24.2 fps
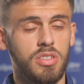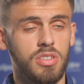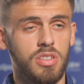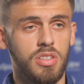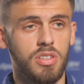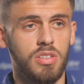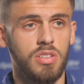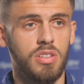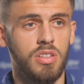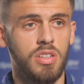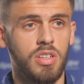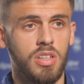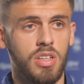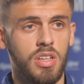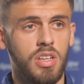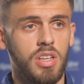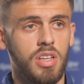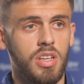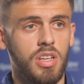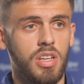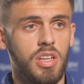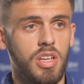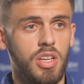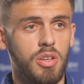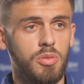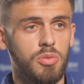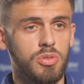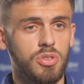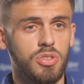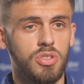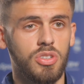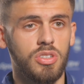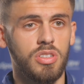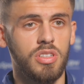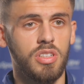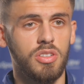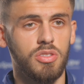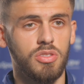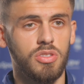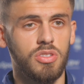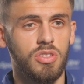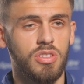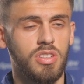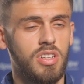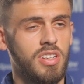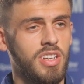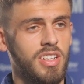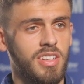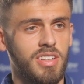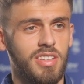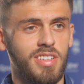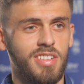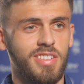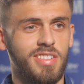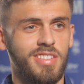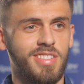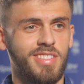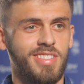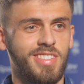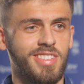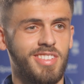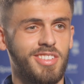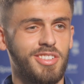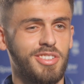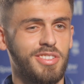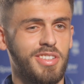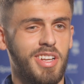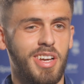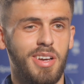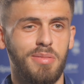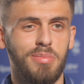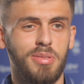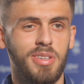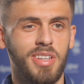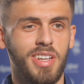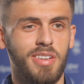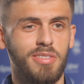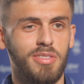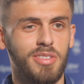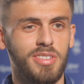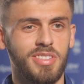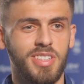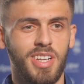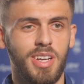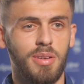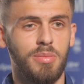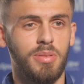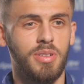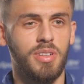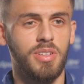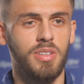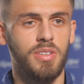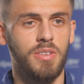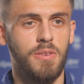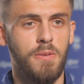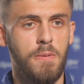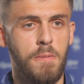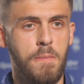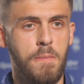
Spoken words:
So it was good. It was good. Like, just happy. Everyone's happy.